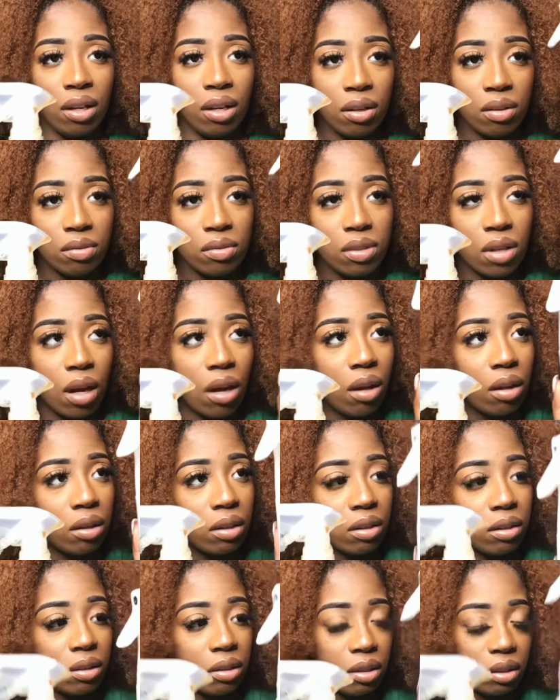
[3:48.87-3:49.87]
taller
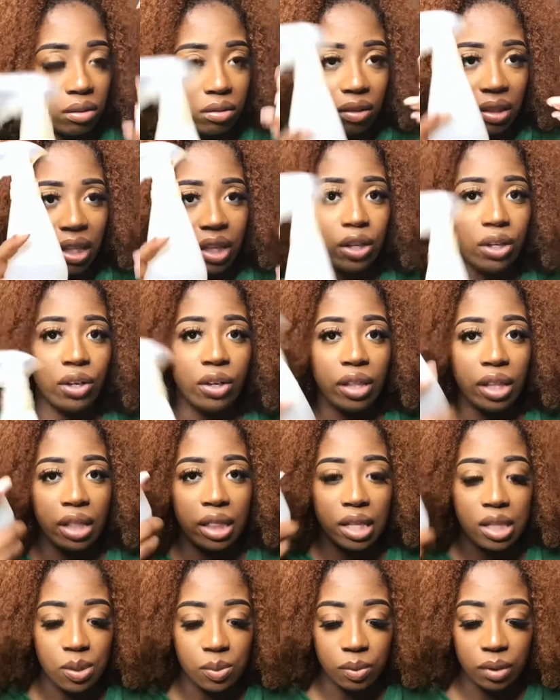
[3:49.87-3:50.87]
or thinner than
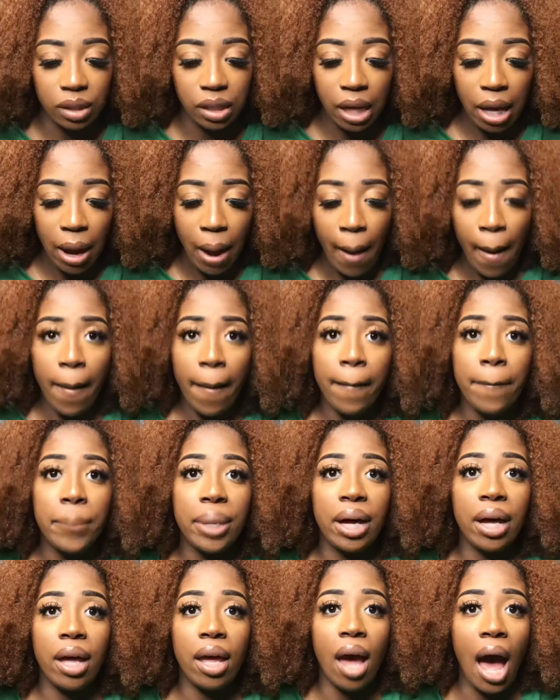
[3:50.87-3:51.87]
this one.
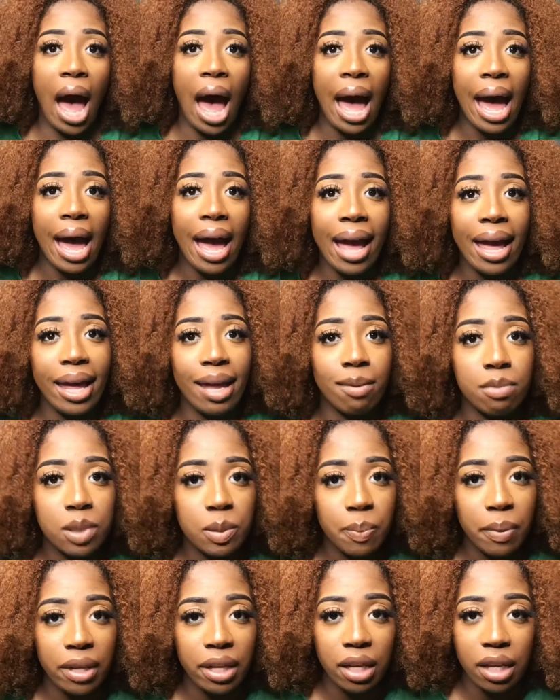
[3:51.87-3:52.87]
But I am
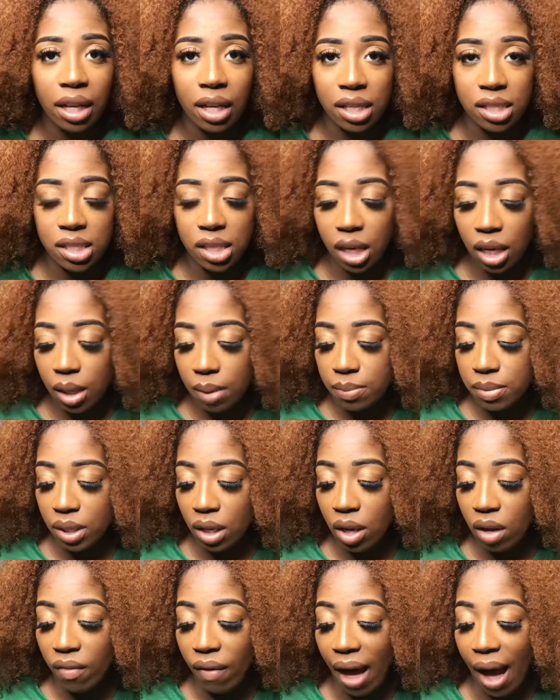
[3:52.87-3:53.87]
speaking in terms
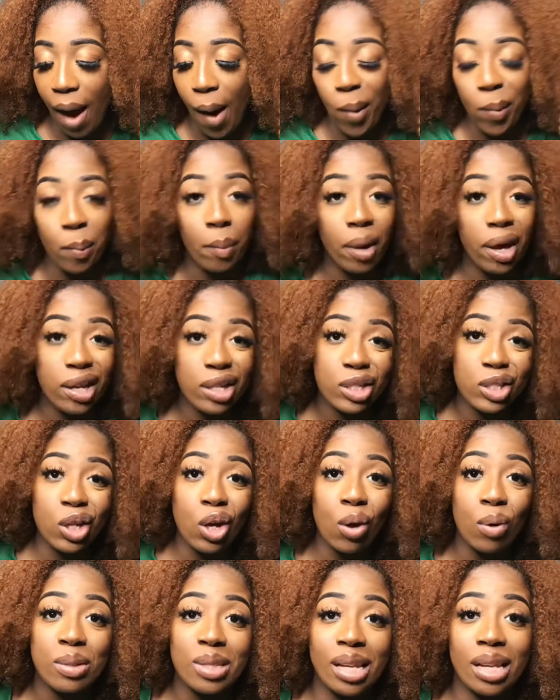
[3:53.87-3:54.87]
of how much
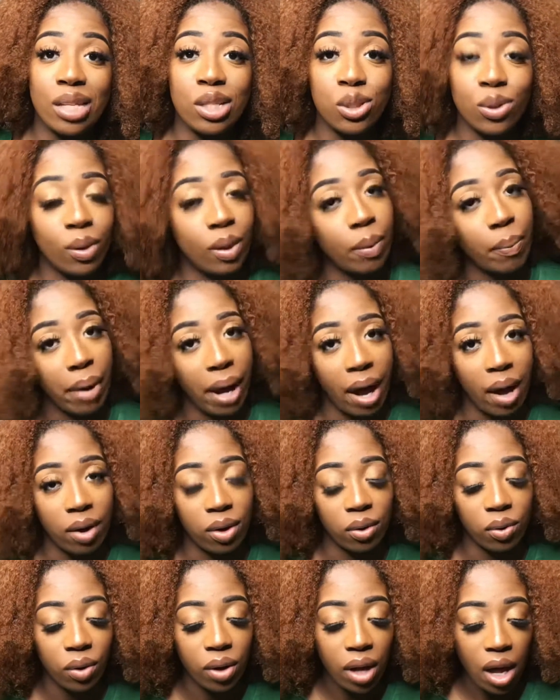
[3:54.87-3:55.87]
goes into the
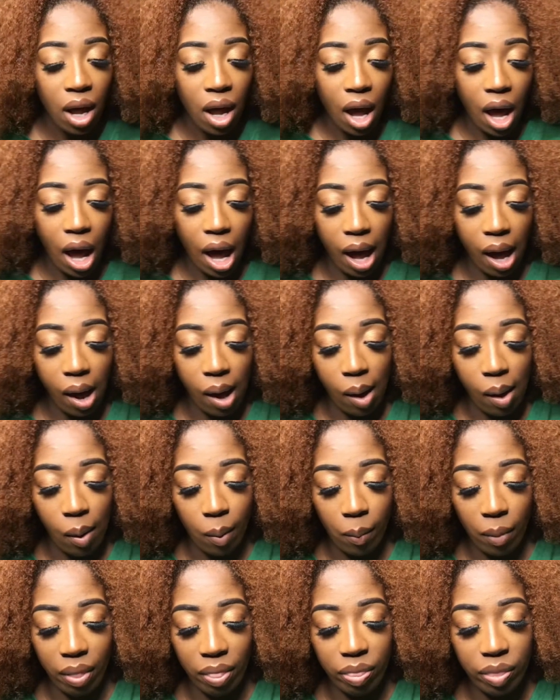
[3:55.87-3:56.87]
bottle.
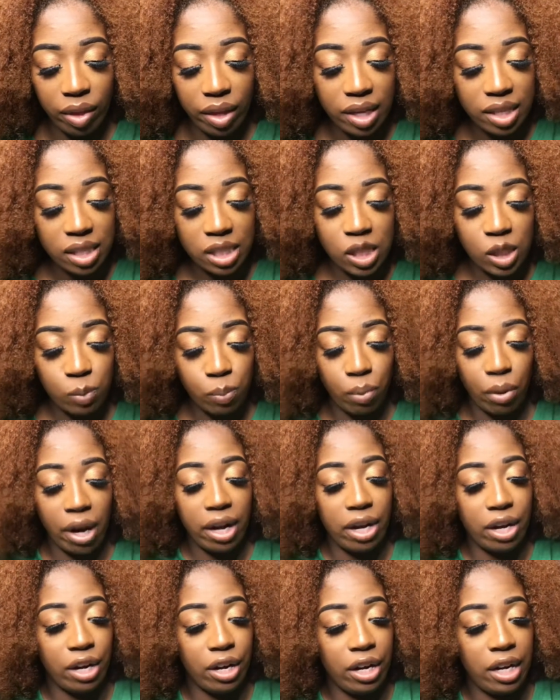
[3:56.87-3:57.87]
This
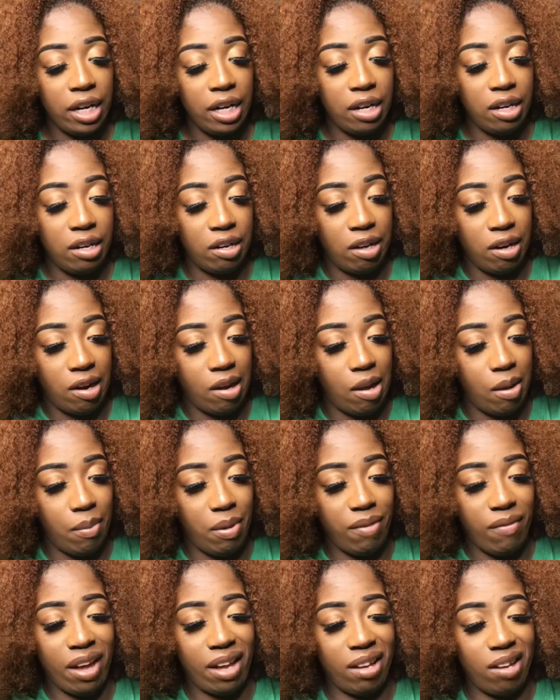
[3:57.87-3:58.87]
sprayer here,
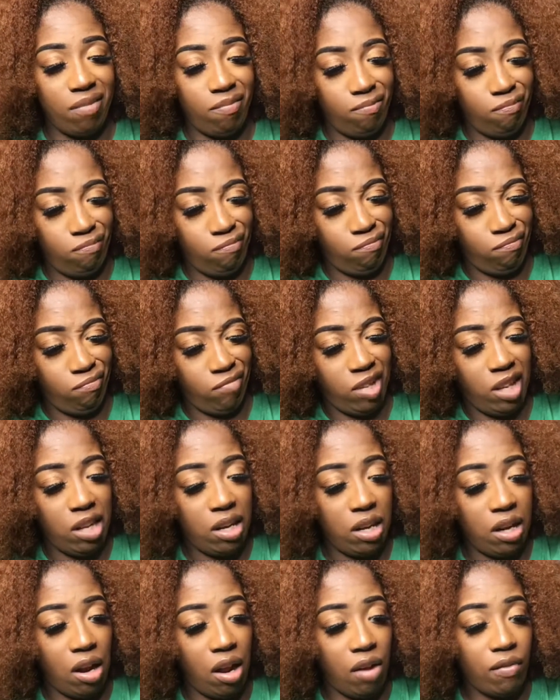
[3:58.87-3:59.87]
if I can get
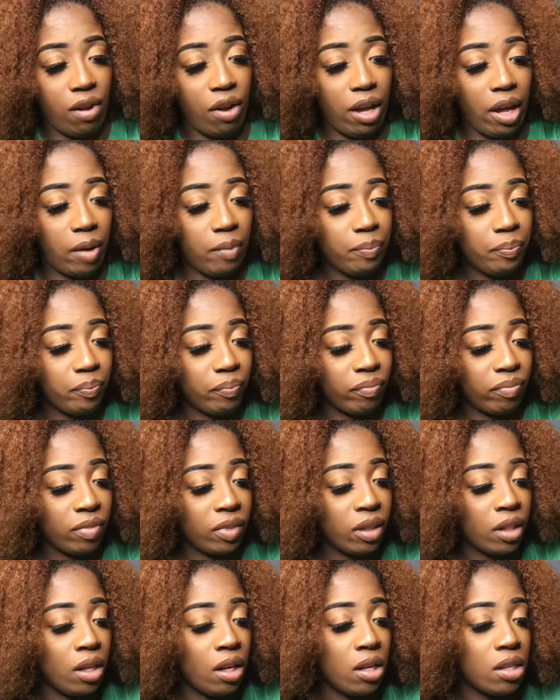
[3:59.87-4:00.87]
it off, okay.
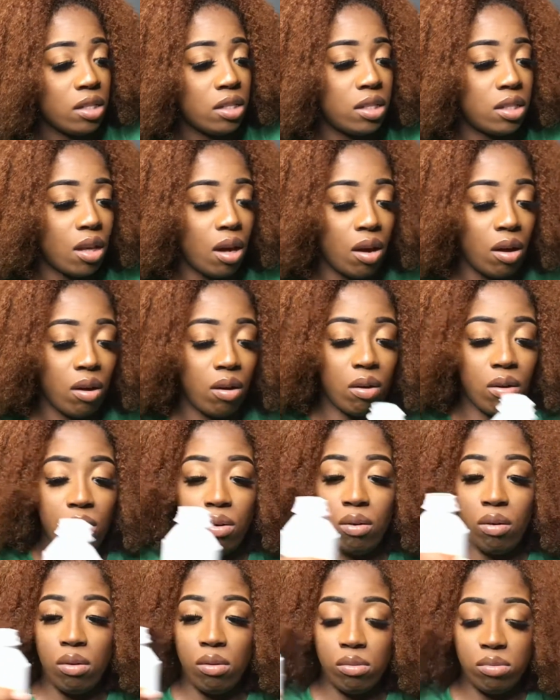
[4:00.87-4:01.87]

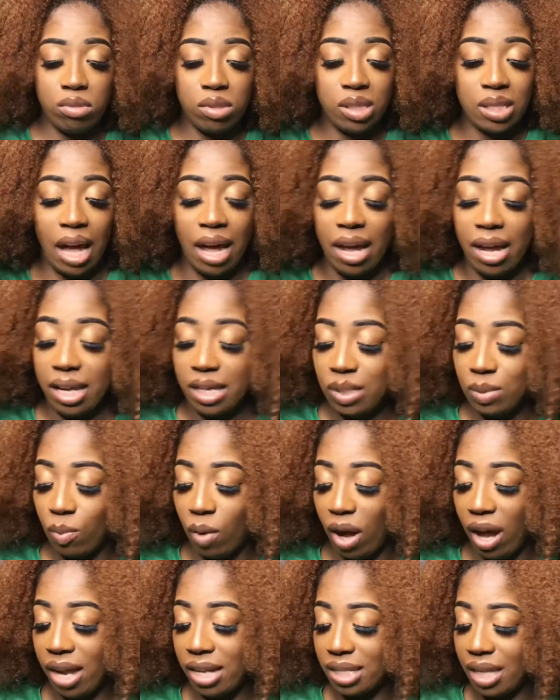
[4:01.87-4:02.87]
So size
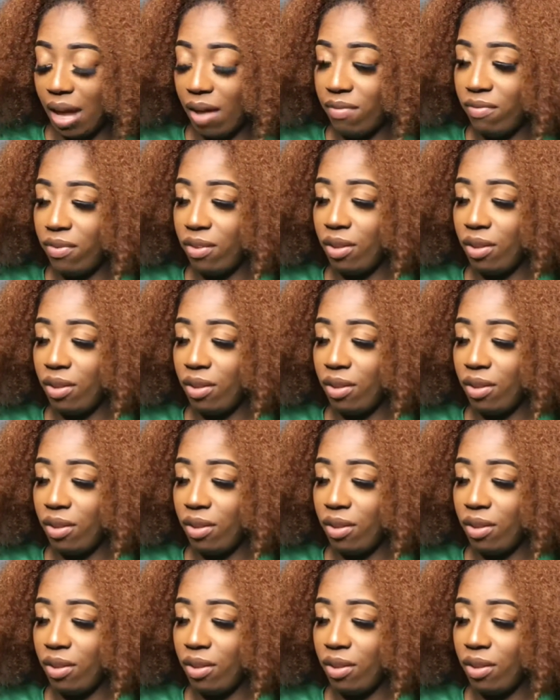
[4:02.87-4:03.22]
wise, I feel